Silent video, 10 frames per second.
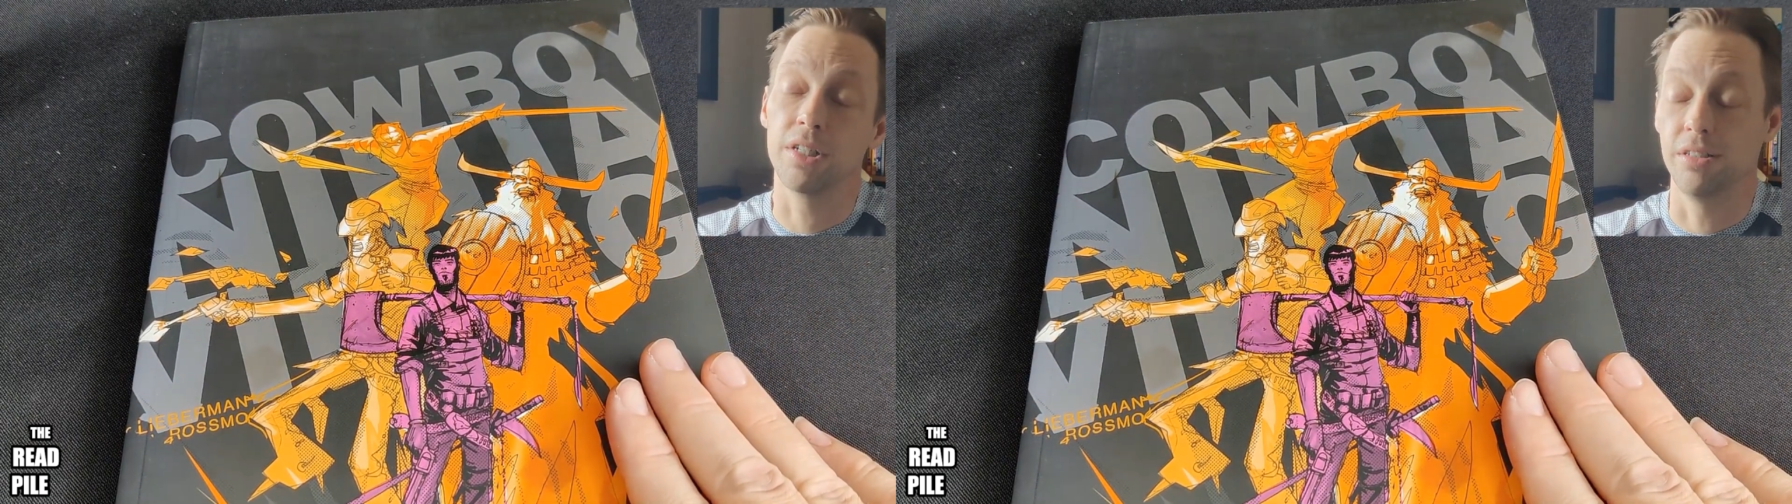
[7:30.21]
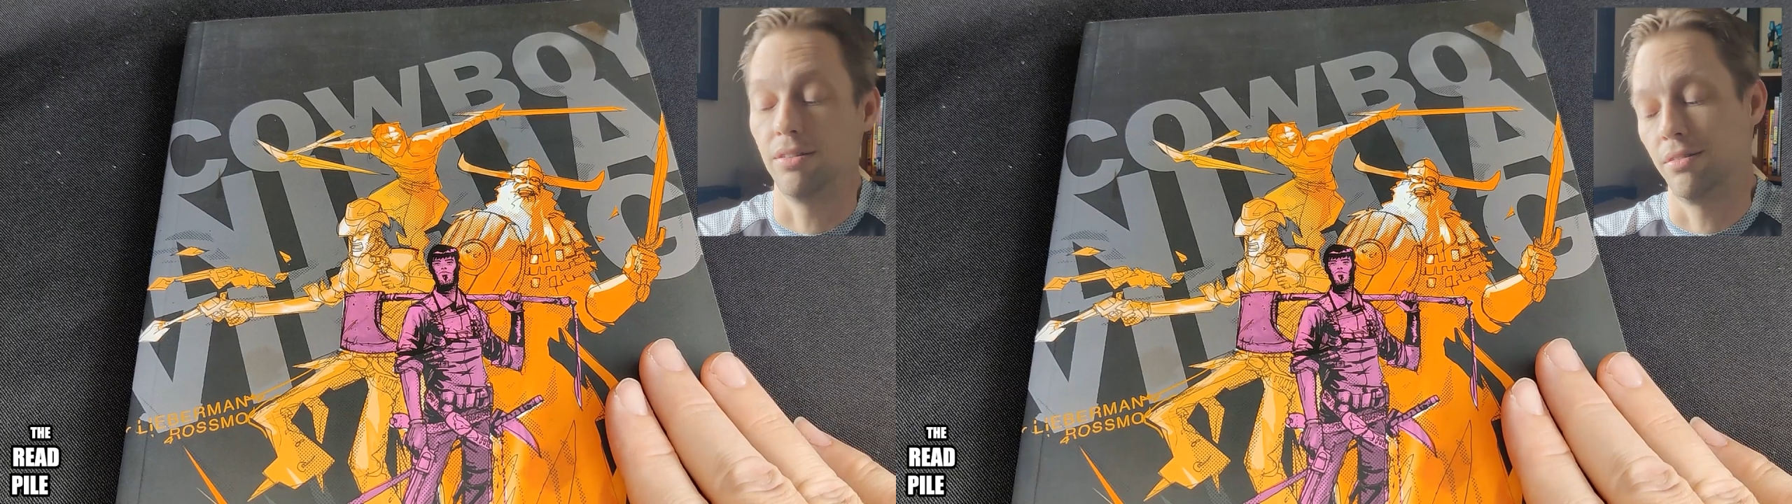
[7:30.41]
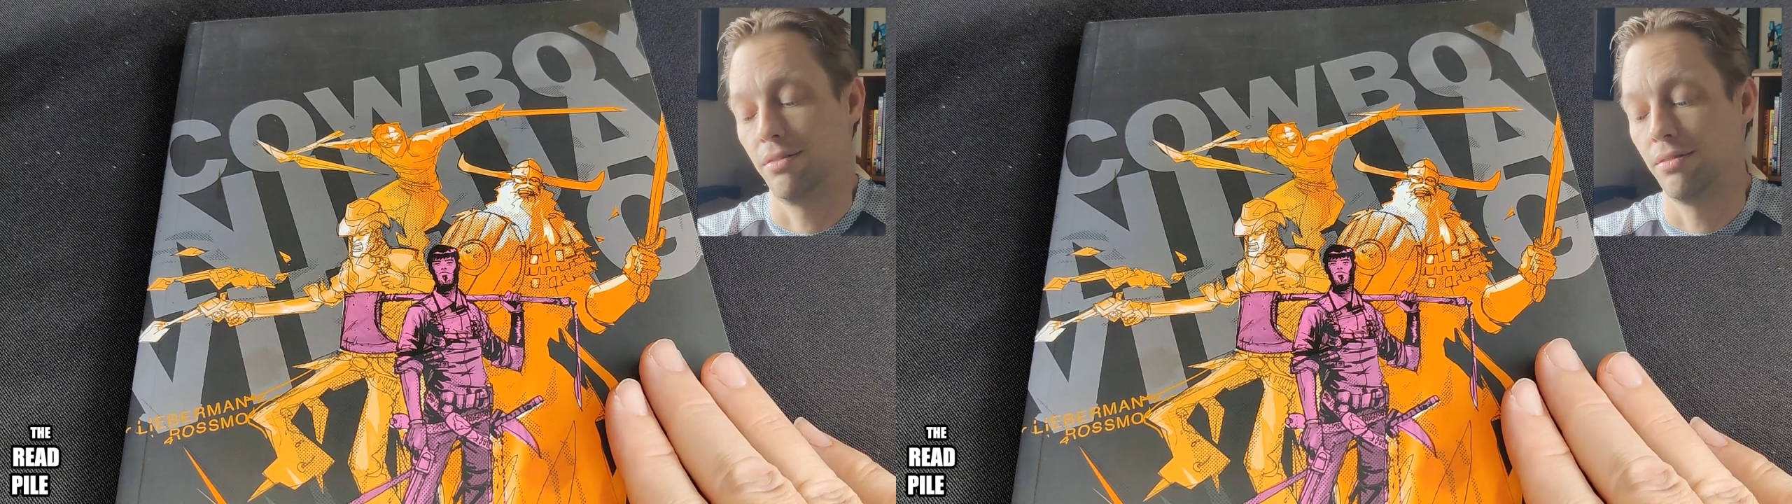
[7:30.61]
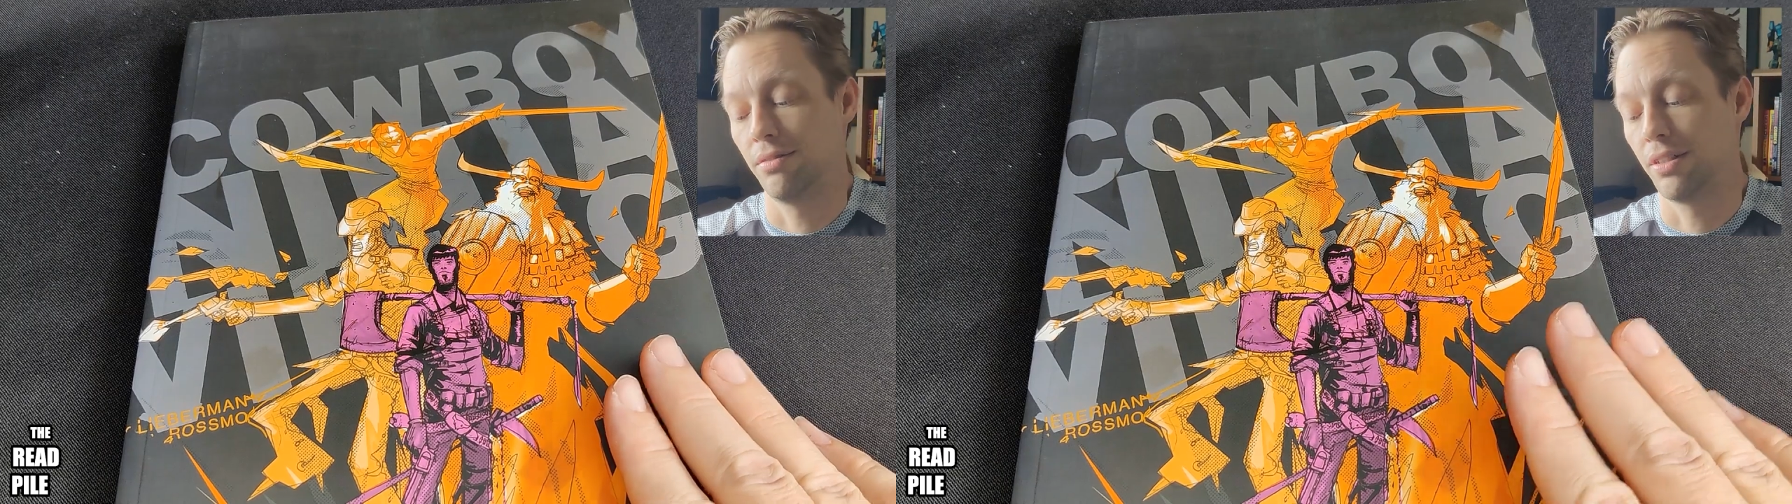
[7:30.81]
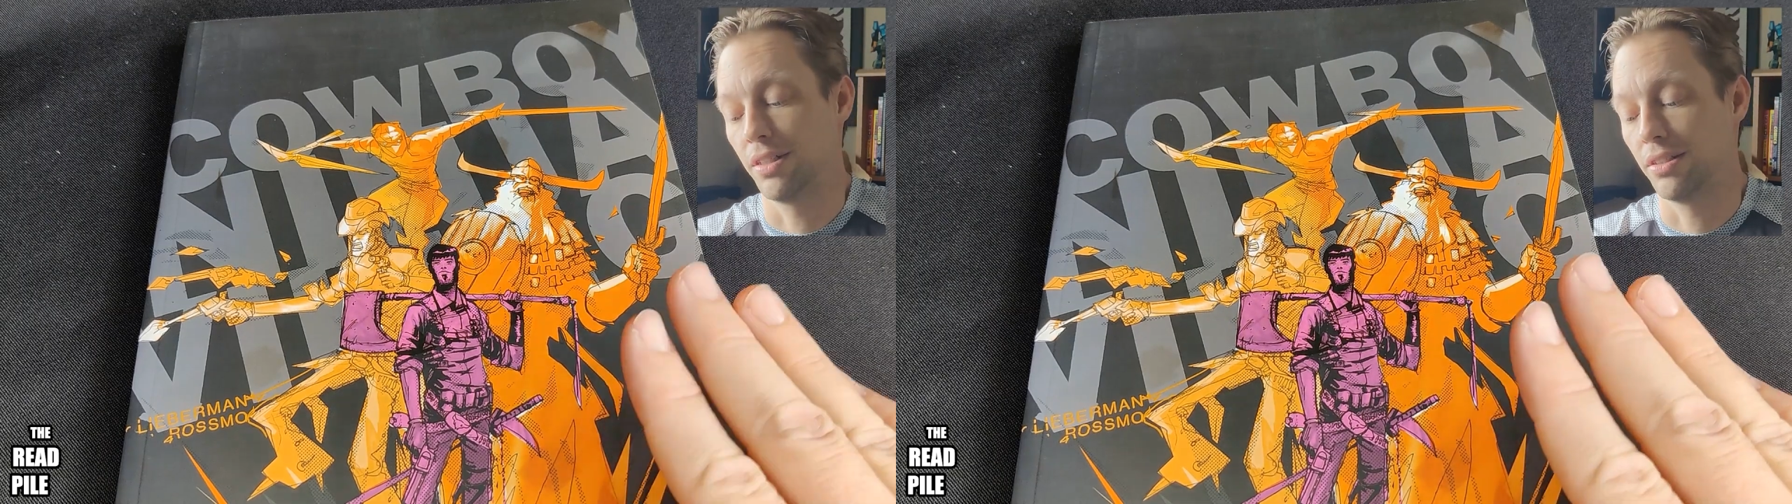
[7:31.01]
read
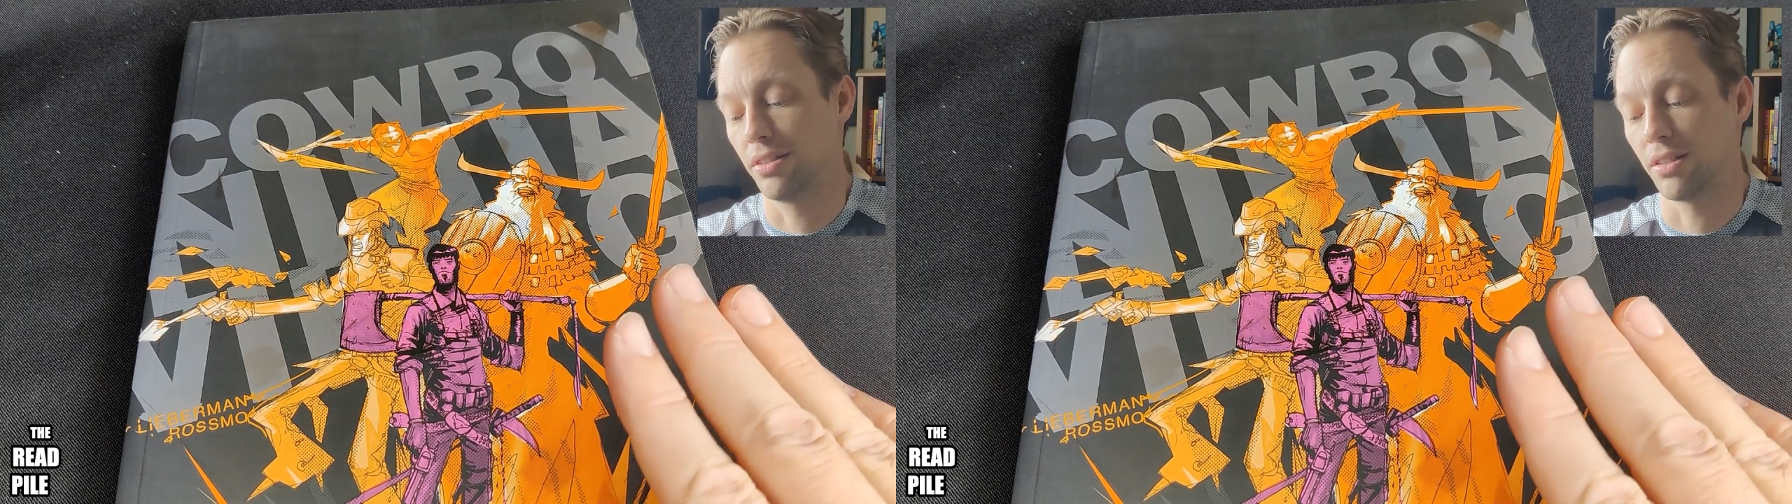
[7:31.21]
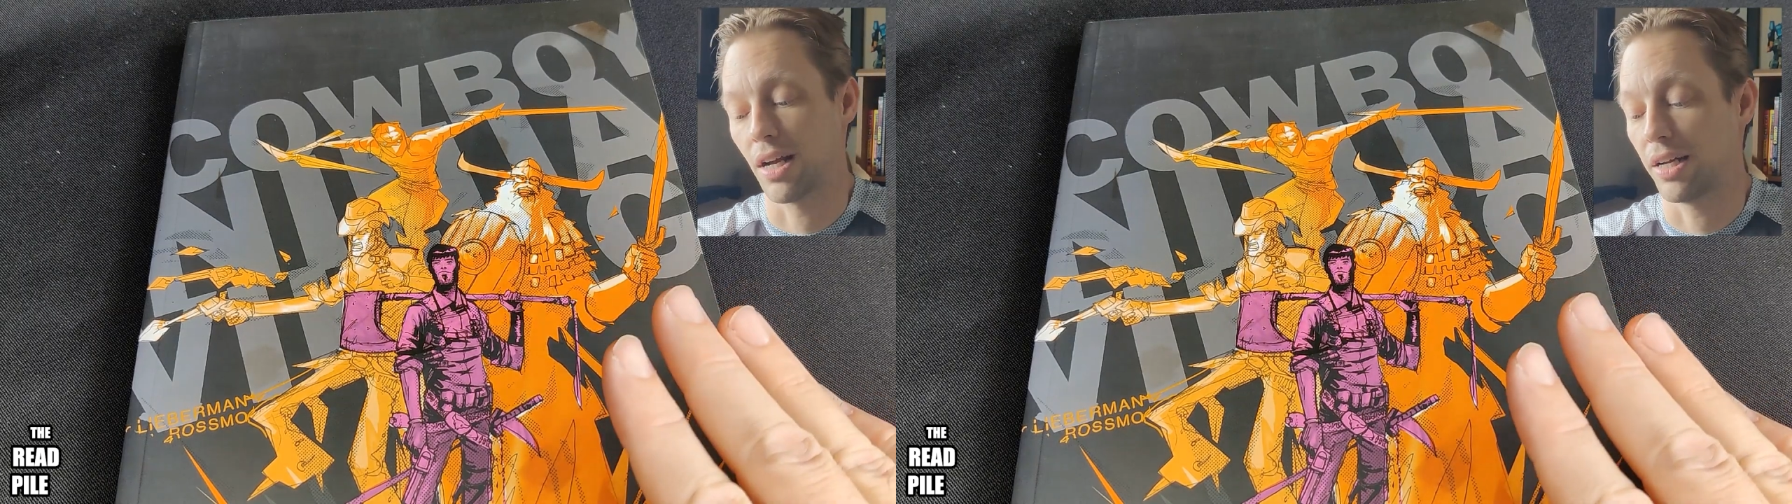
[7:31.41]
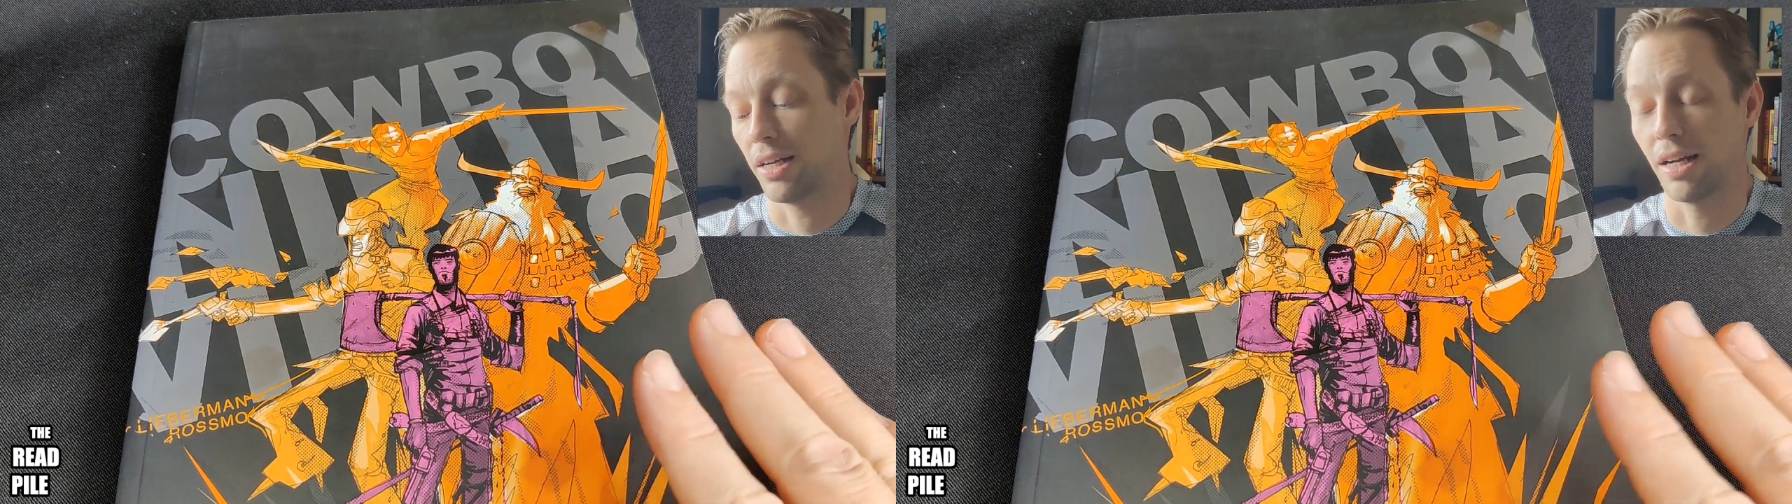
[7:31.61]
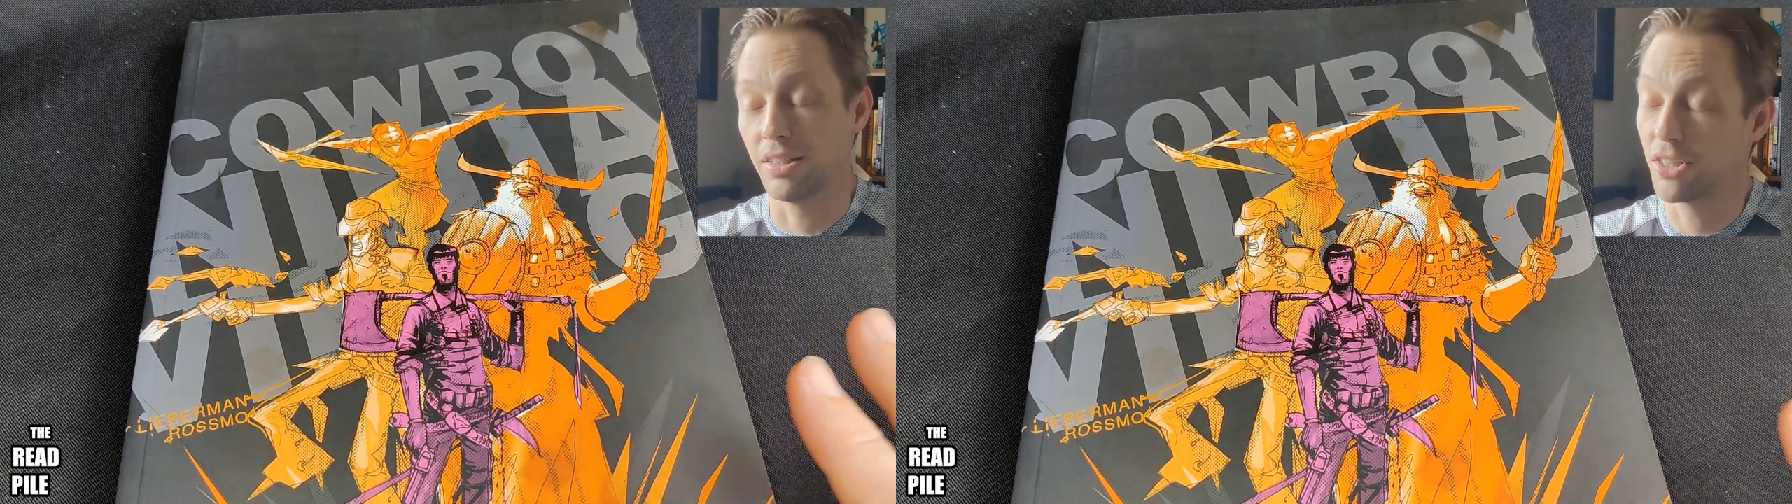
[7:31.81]
because I, I